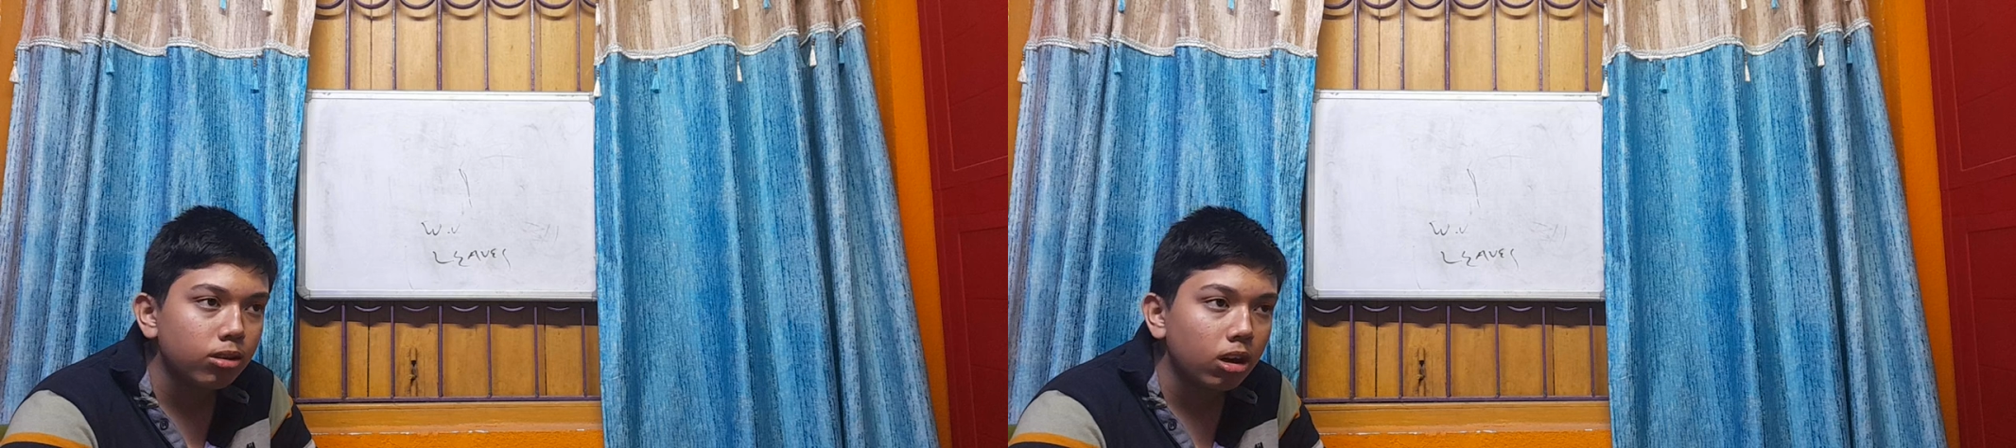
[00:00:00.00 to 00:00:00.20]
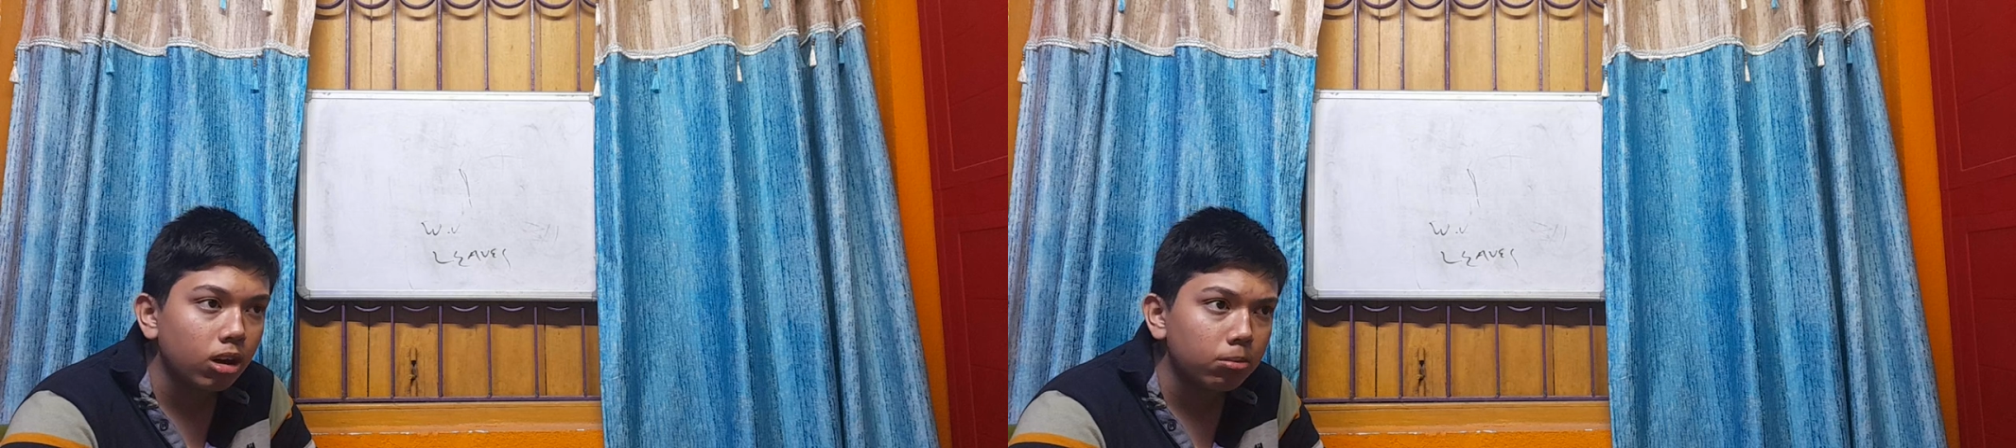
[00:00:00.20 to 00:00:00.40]

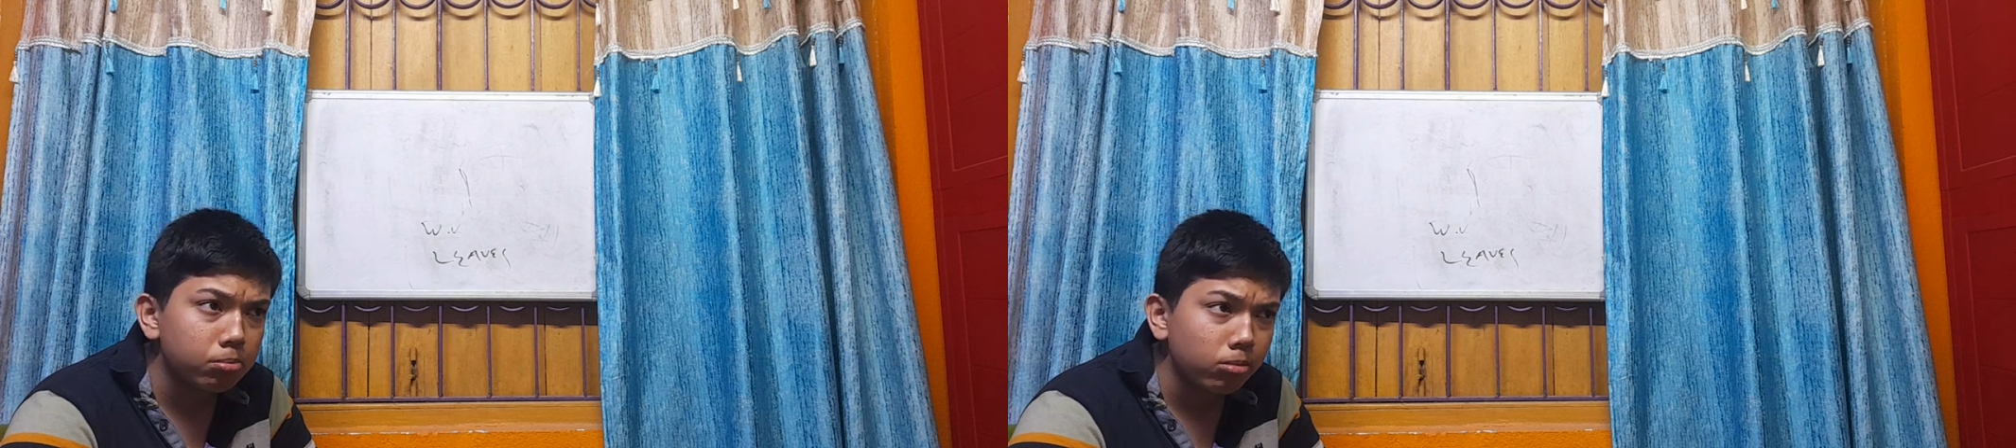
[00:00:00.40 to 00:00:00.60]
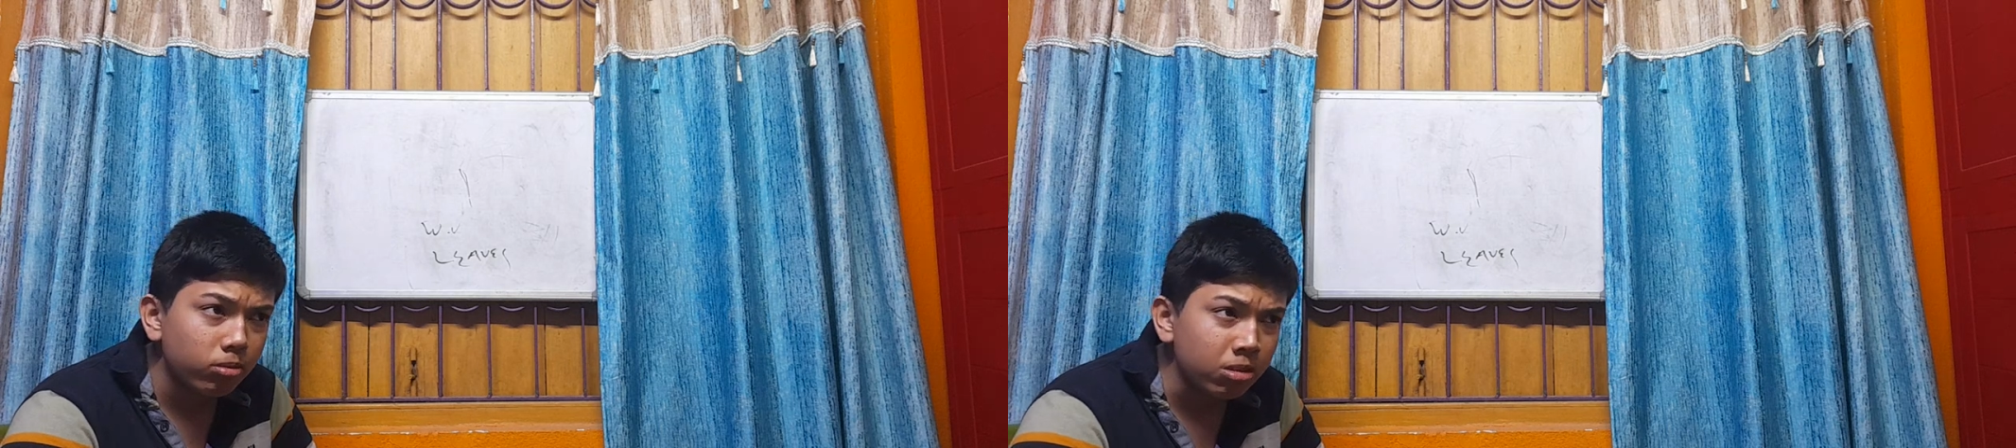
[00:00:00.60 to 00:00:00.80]

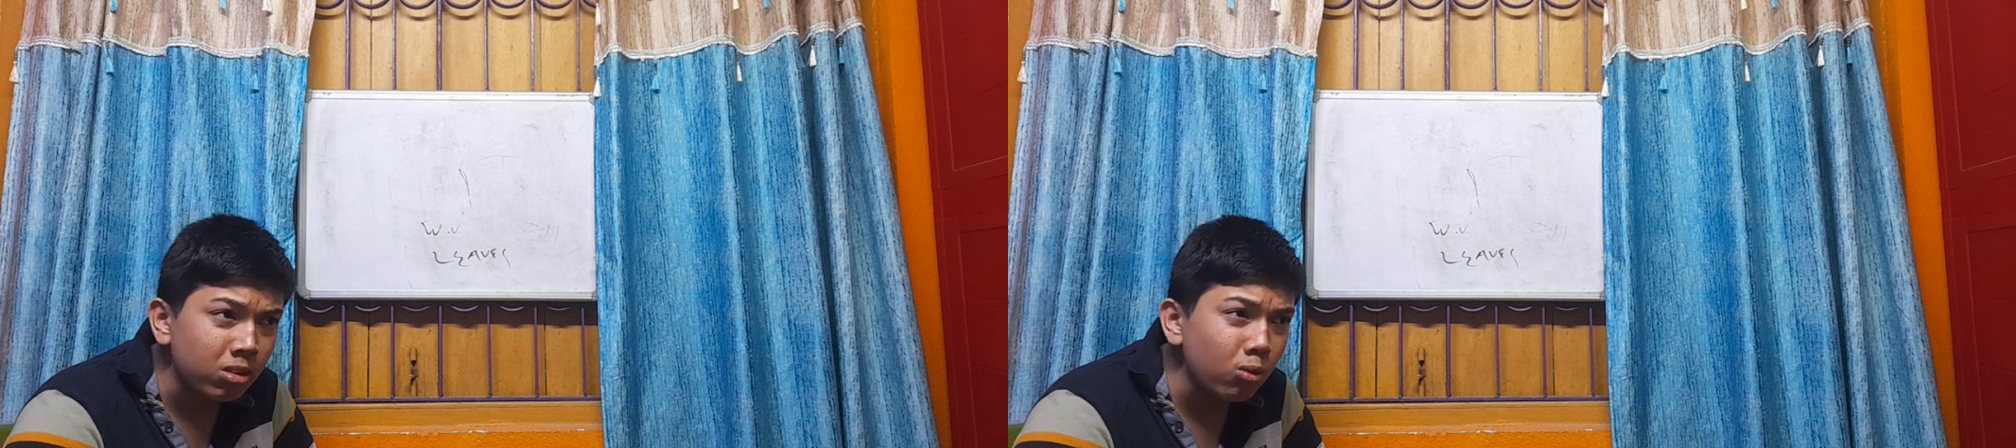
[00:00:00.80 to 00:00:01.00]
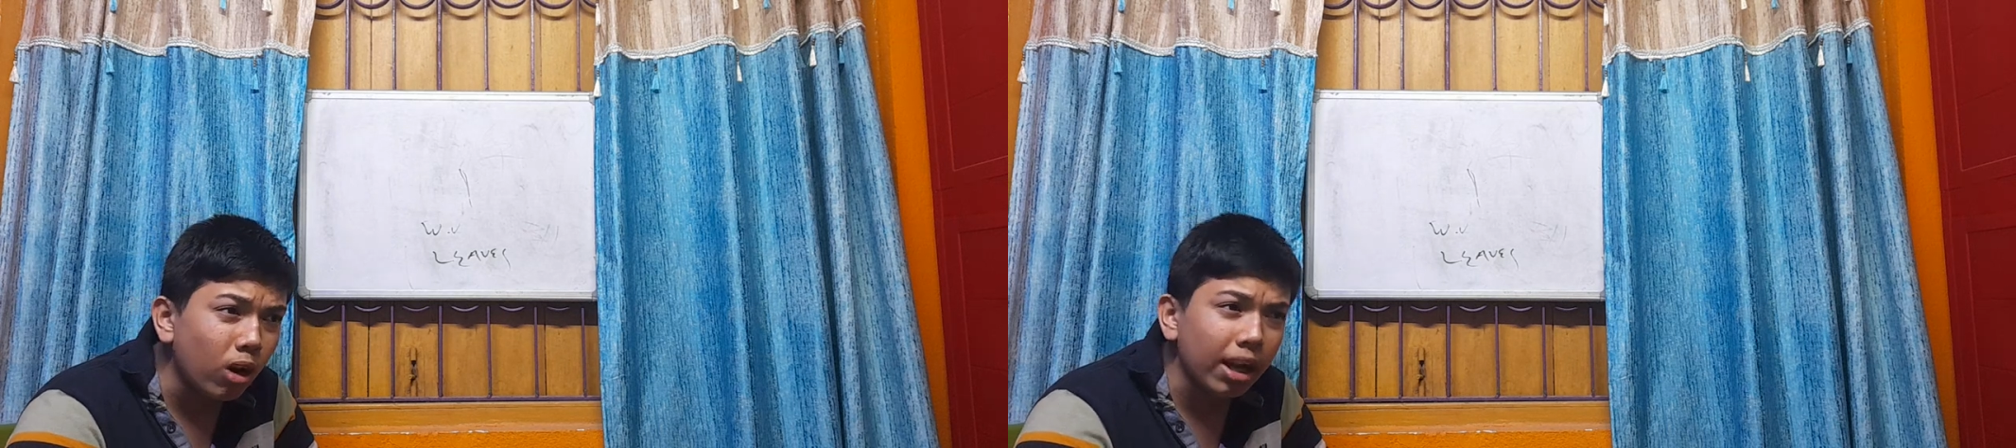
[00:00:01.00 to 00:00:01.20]

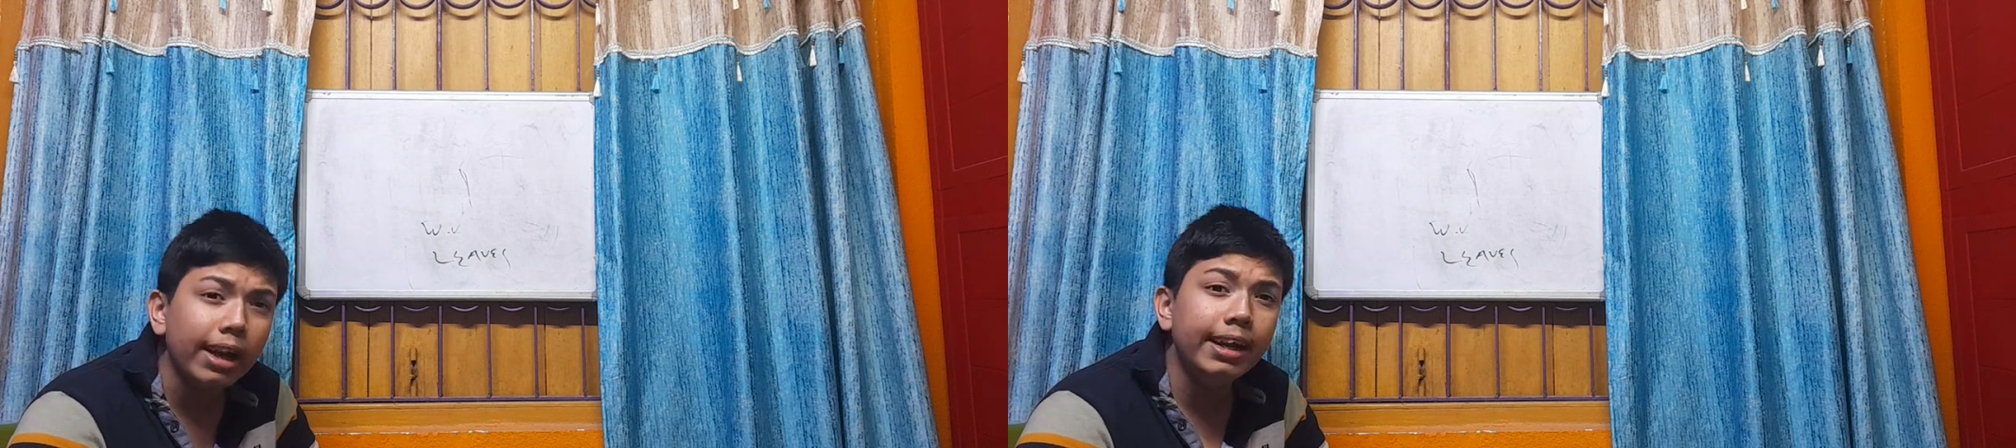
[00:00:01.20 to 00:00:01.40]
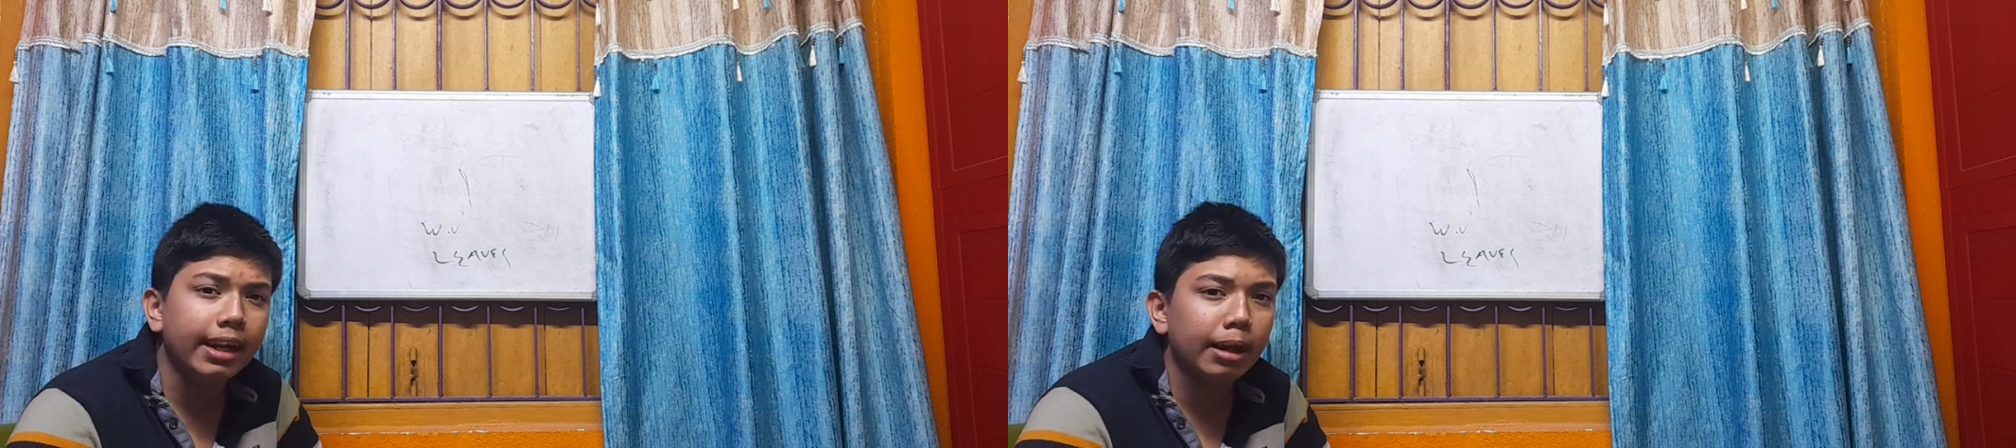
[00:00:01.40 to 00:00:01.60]
water
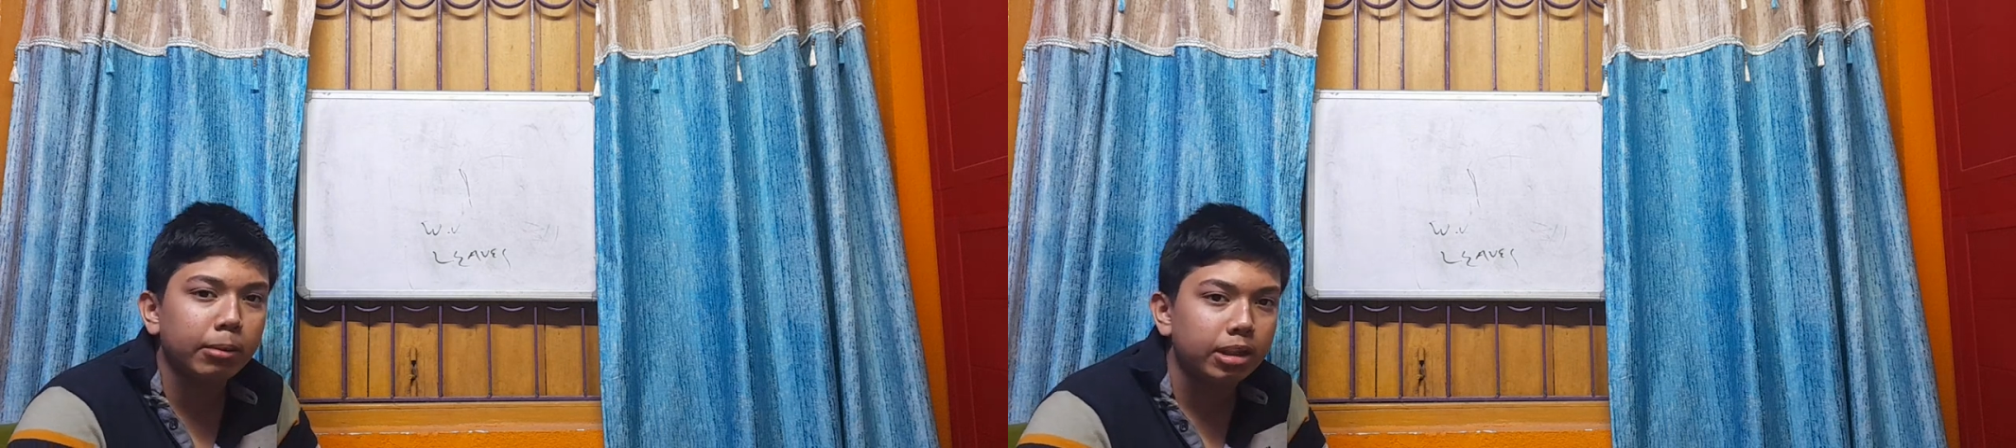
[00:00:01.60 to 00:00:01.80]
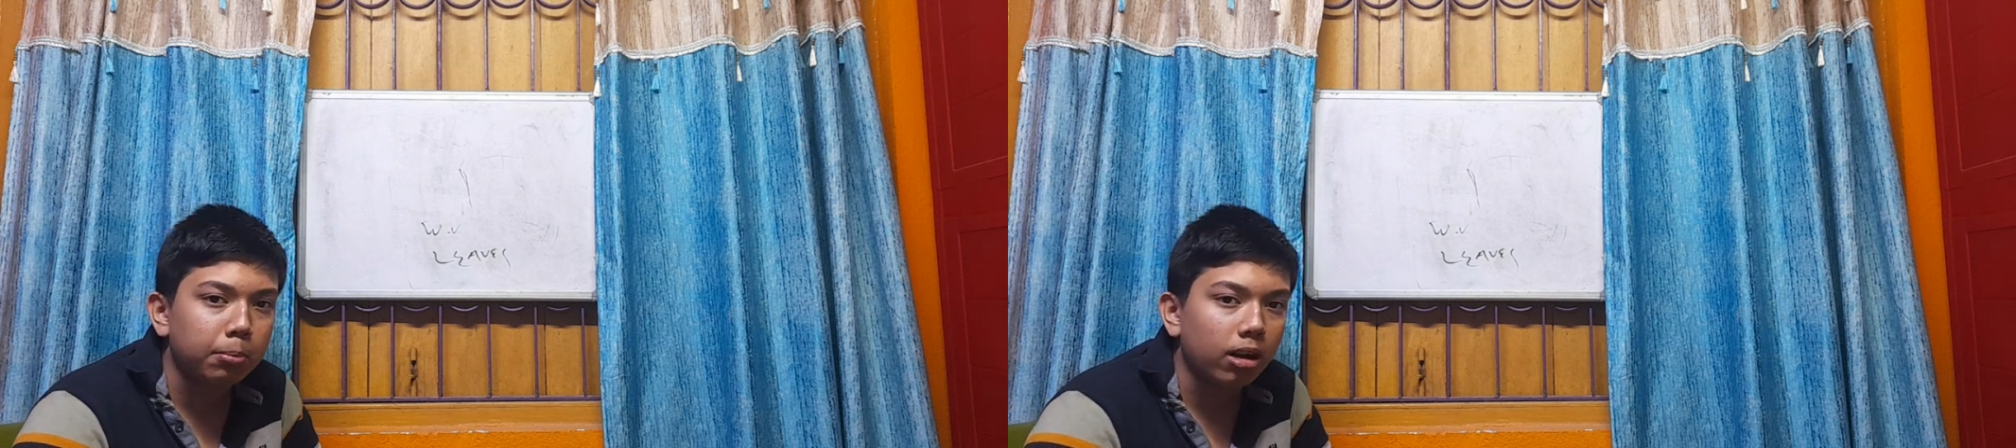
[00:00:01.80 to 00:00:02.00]
intake
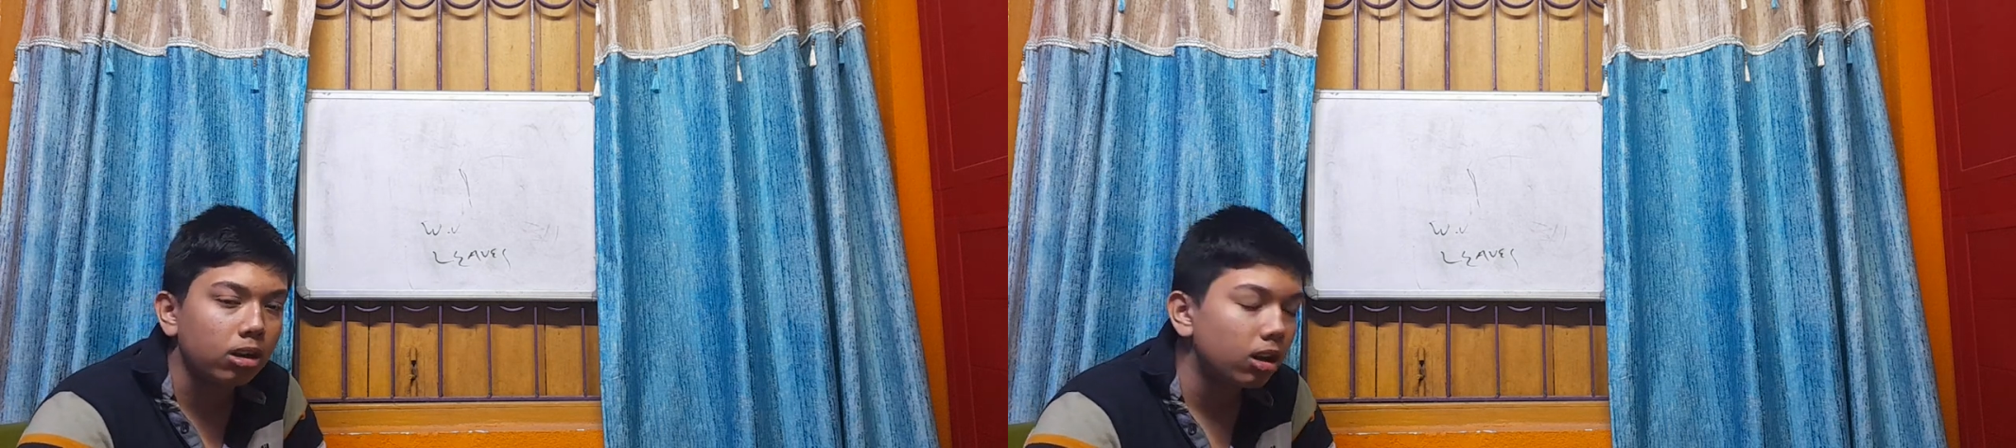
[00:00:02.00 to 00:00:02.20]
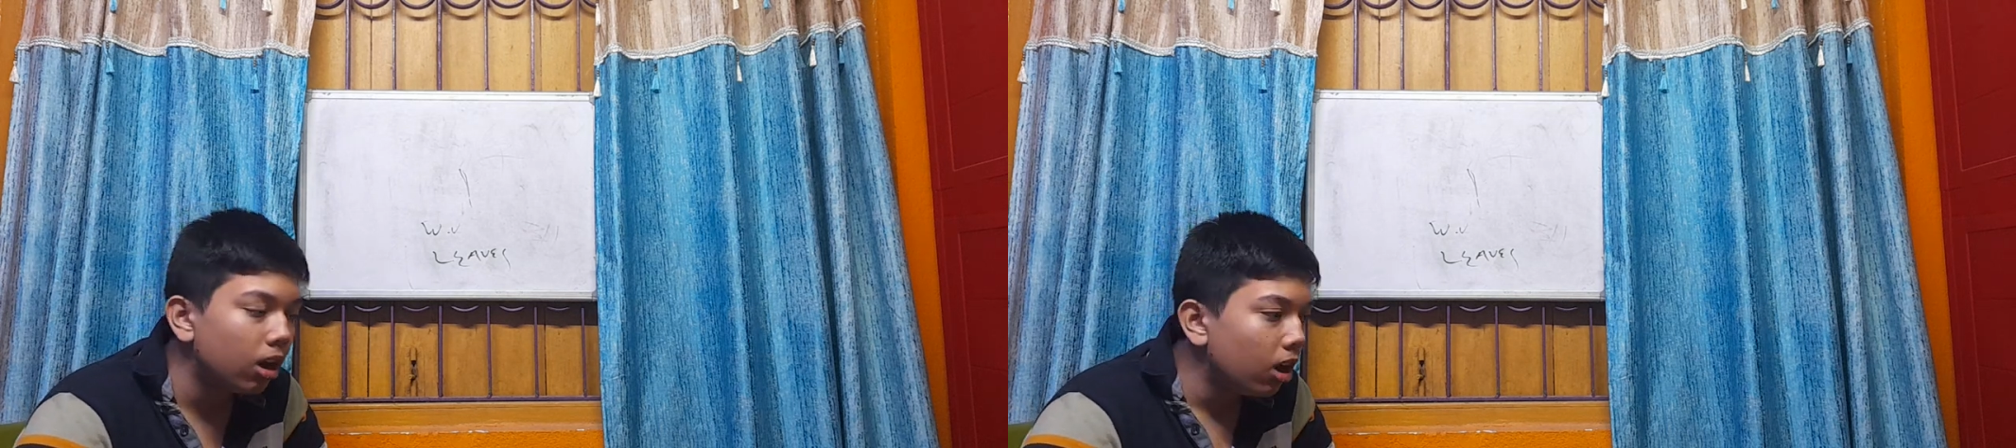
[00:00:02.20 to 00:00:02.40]
by the plant.